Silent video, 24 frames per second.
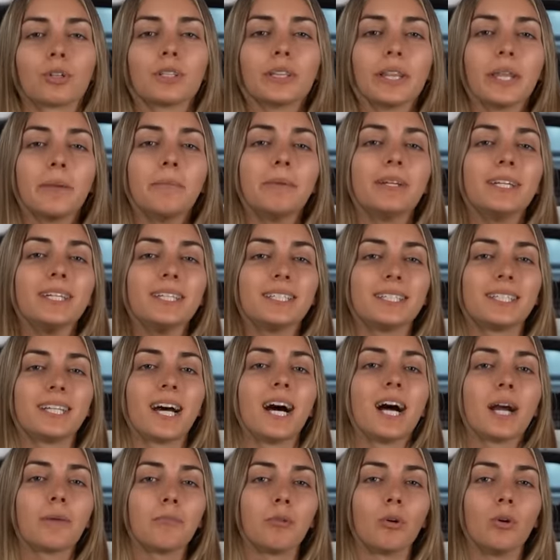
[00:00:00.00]
a limited
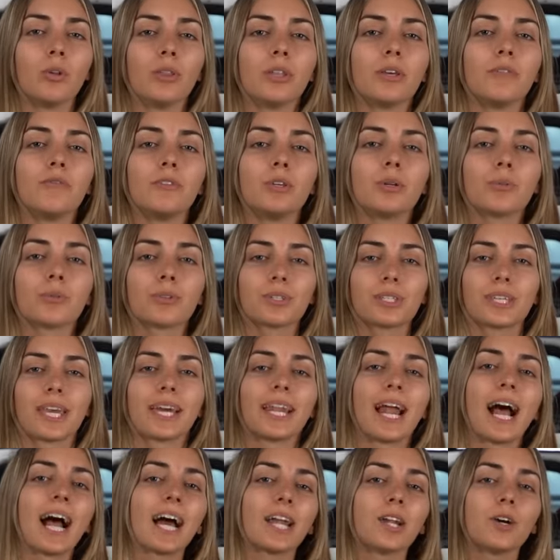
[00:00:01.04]
time only, viewers
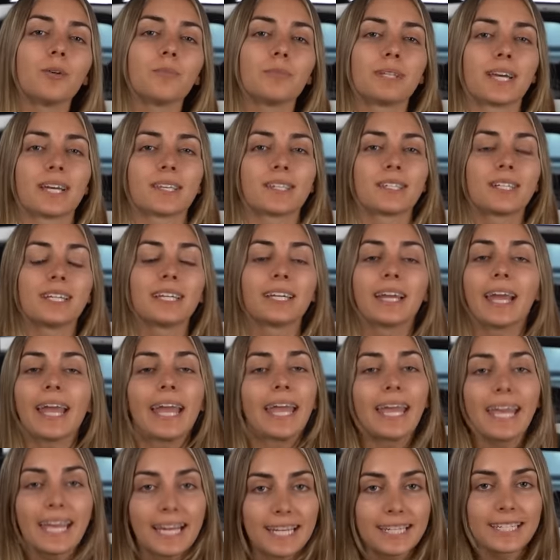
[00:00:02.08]
get at-home testing
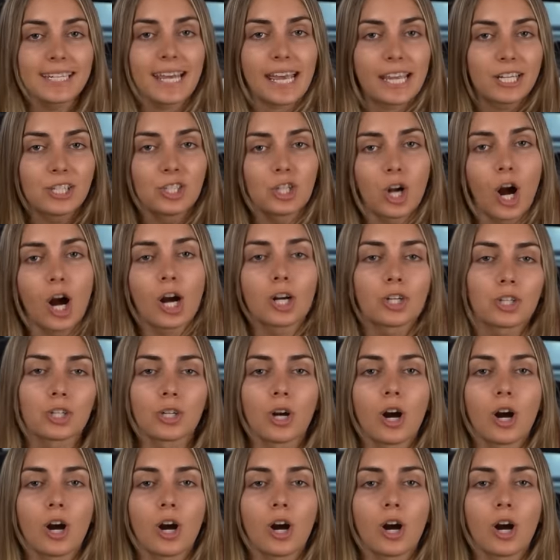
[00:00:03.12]
and a doctor